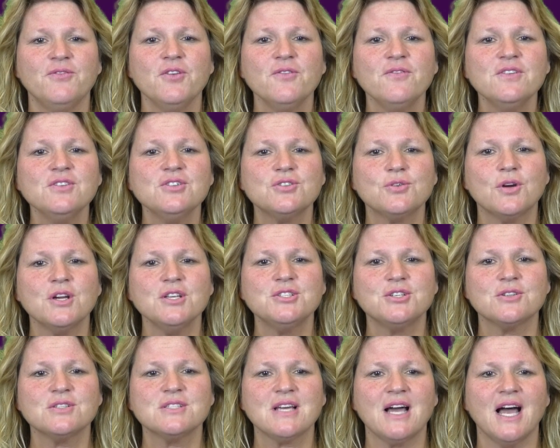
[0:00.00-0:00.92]
If you've
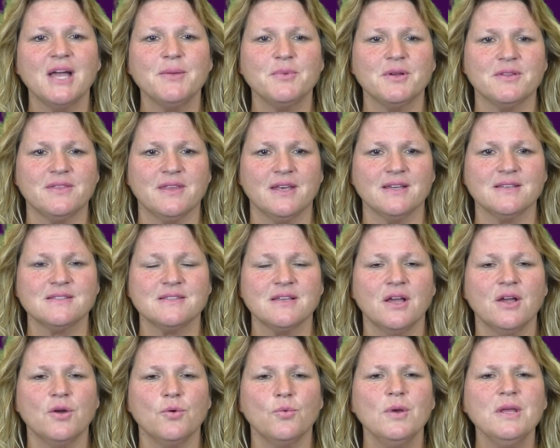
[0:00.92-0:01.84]
enjoyed your time with
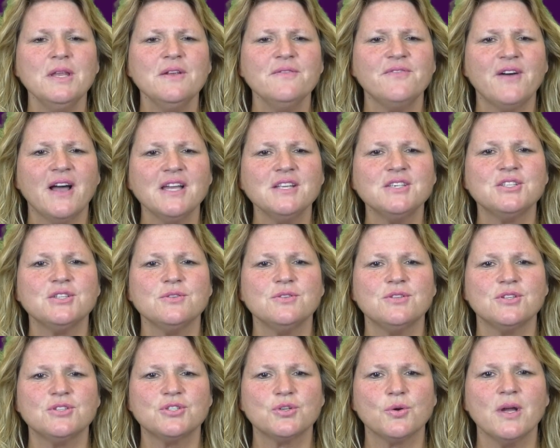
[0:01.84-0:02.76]
us, we'd invite
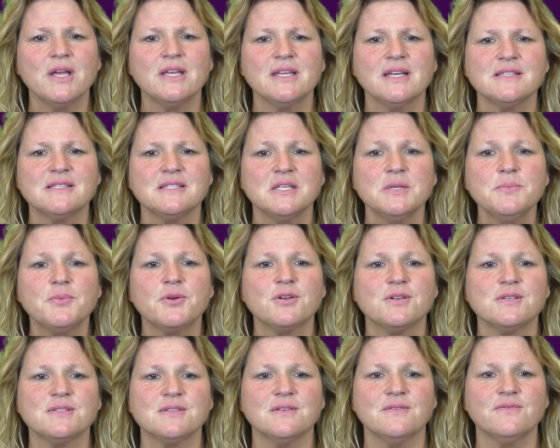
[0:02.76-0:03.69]
you to join us in
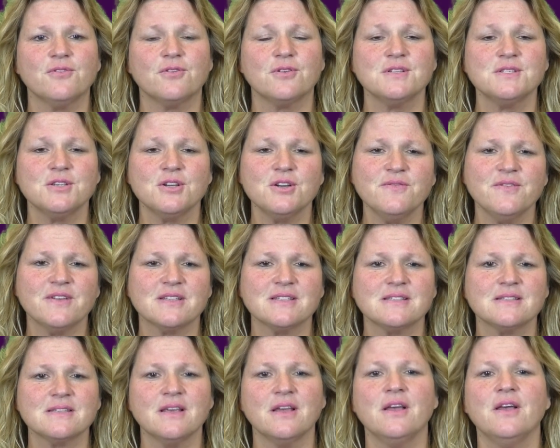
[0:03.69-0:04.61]
person for
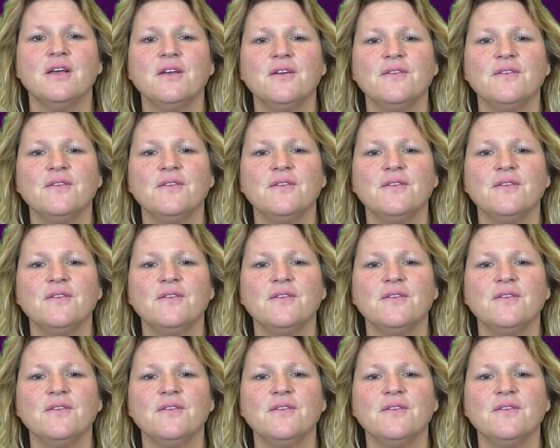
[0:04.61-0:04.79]
service.